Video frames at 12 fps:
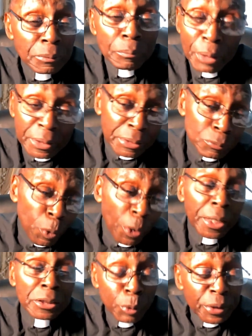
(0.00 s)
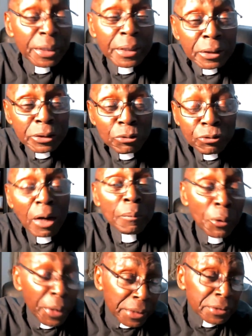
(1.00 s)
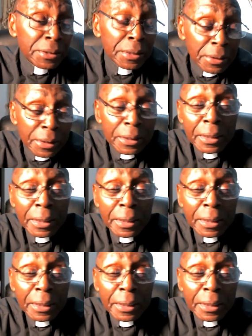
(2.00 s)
but it worketh within us a far more exceedingly